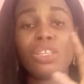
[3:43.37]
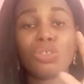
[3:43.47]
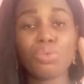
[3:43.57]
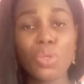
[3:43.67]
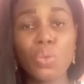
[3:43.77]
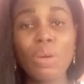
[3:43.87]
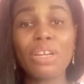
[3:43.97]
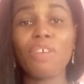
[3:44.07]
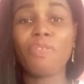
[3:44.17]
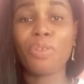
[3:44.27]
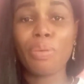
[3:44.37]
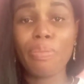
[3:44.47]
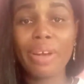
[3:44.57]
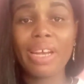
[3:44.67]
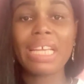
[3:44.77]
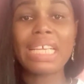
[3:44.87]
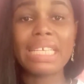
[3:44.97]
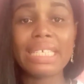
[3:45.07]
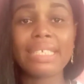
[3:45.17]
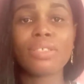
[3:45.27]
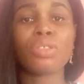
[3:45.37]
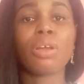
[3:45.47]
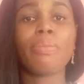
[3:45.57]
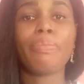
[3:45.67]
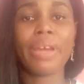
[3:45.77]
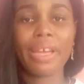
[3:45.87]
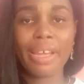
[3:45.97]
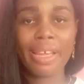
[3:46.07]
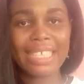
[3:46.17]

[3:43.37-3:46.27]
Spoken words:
The root word of number is number.